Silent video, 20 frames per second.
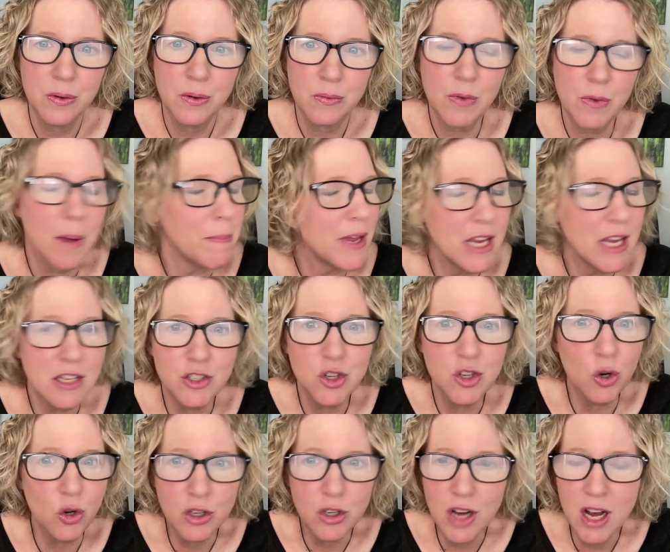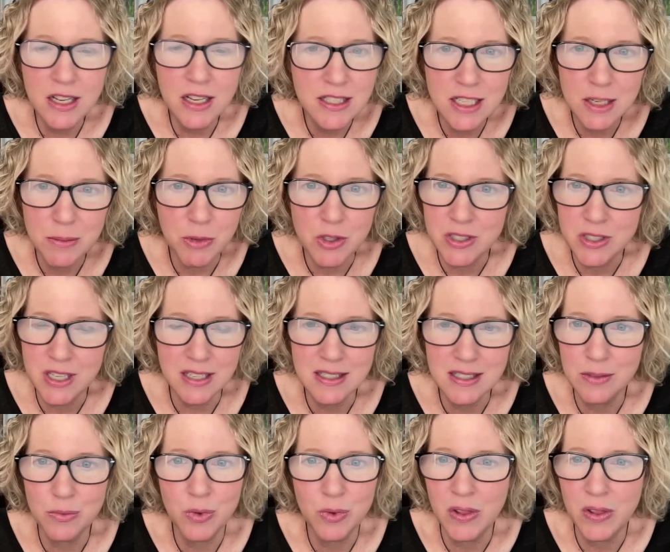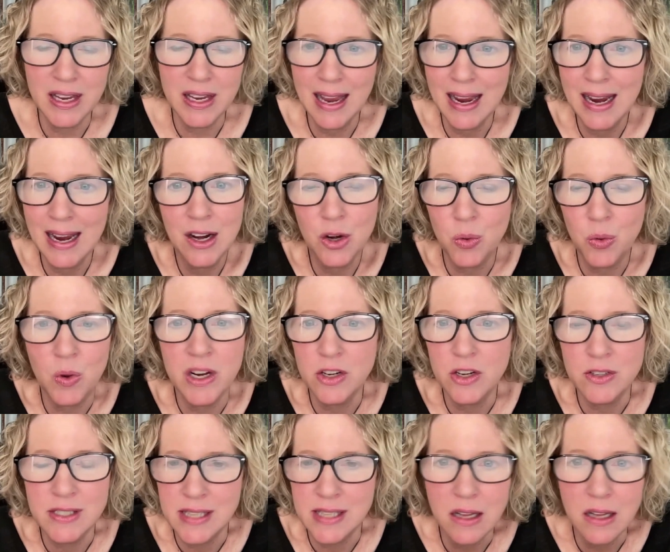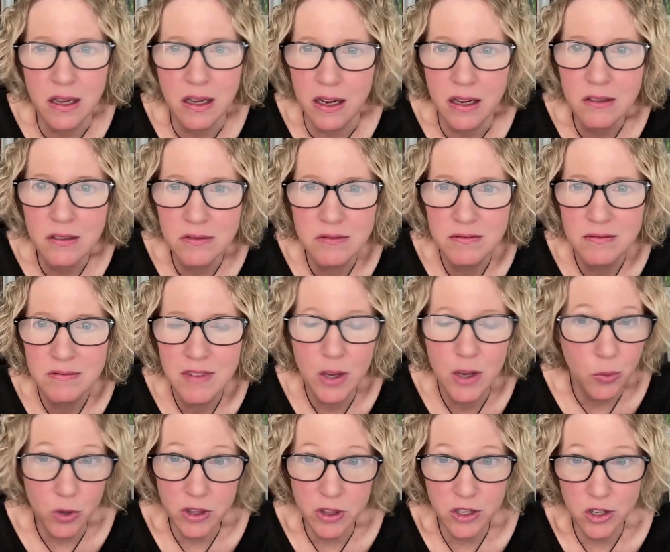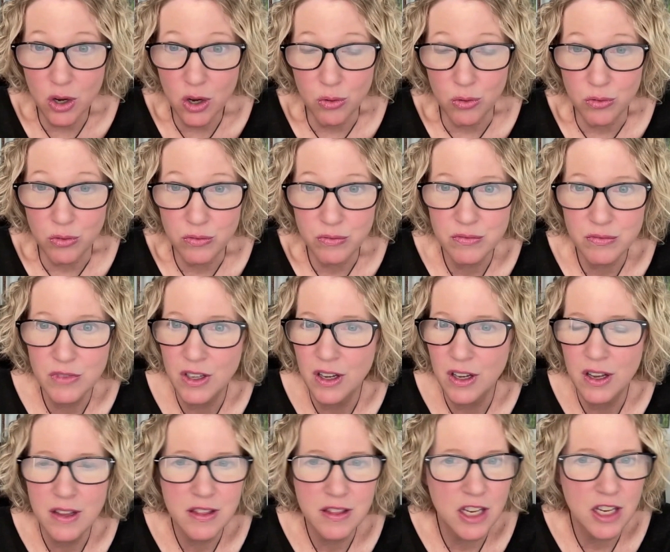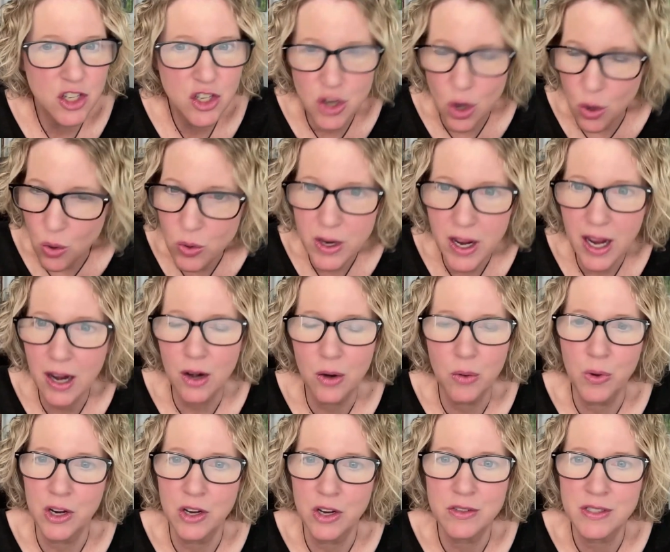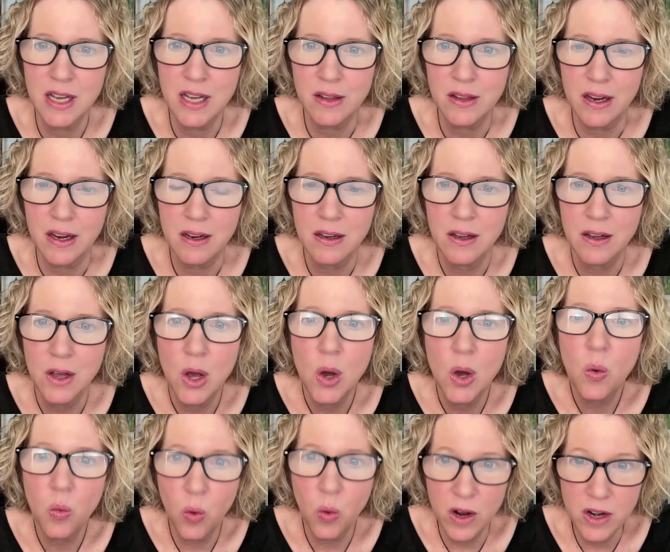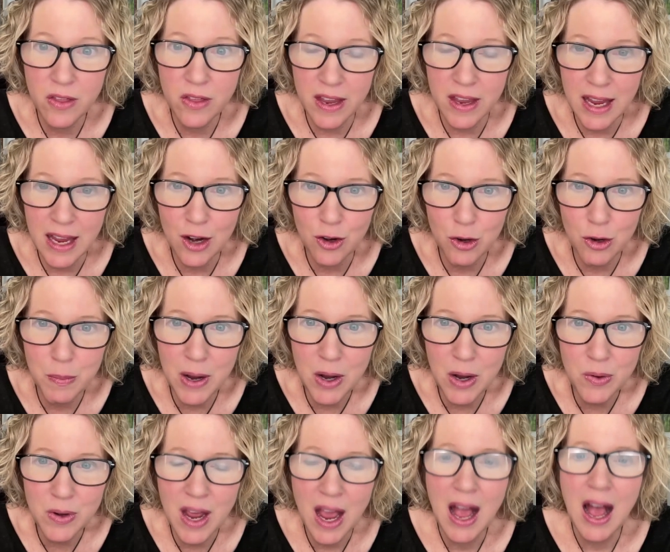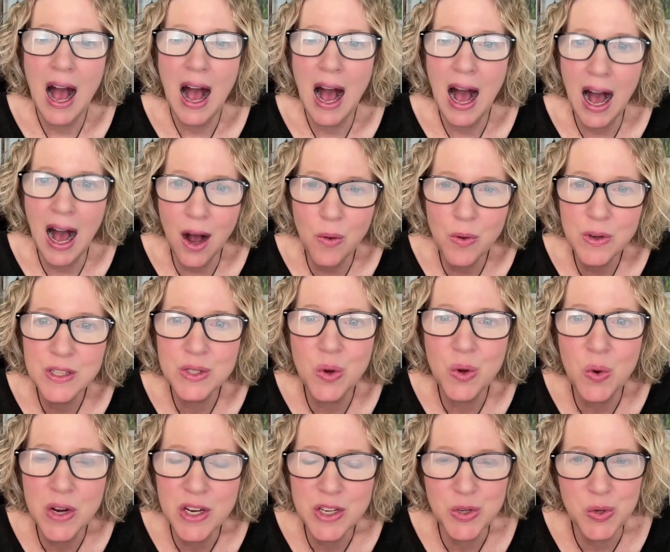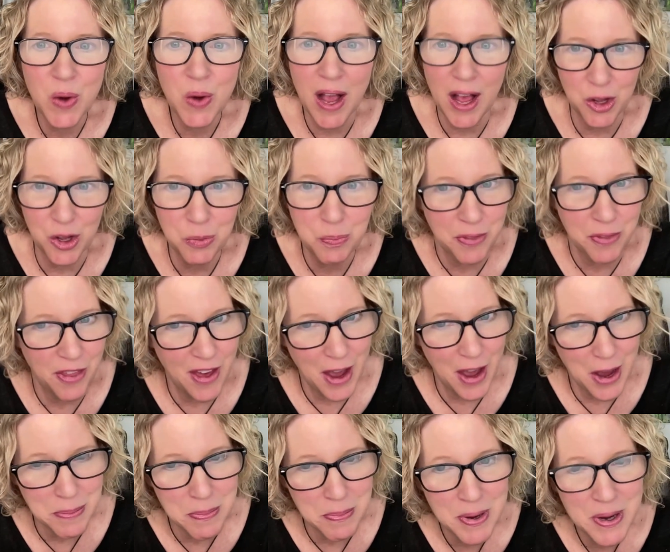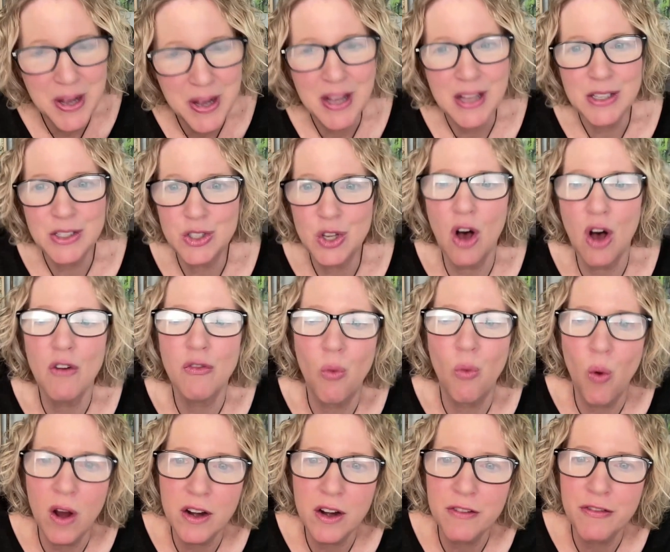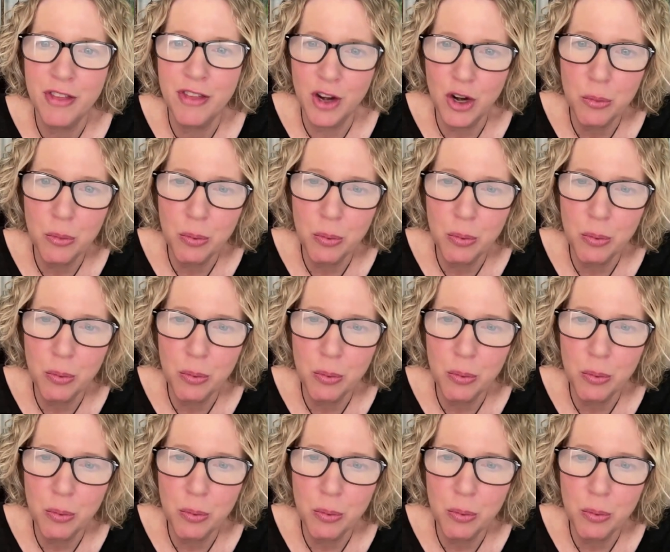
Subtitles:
right? Because your customer doesn't really care what you're selling. They really don't. They don't care what you're selling. What do they care about? How it's going to help them solve one of their